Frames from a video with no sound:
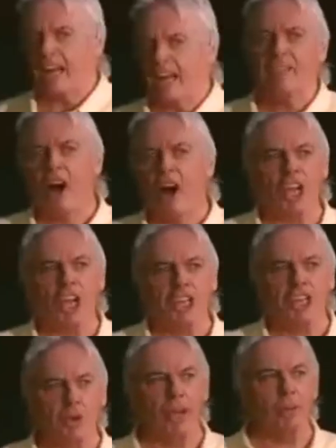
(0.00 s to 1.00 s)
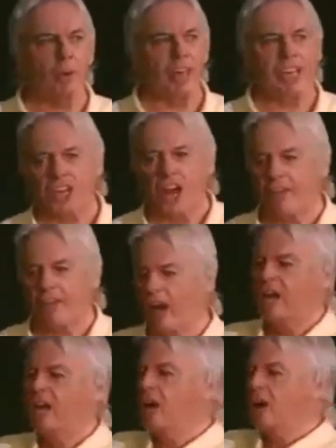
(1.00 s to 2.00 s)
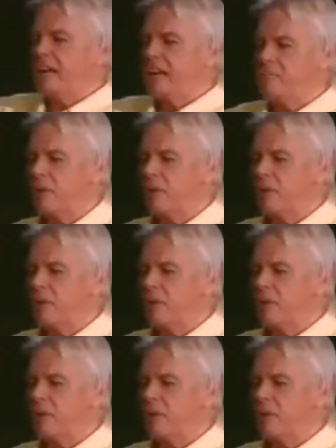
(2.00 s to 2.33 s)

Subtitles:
of arguing with each other in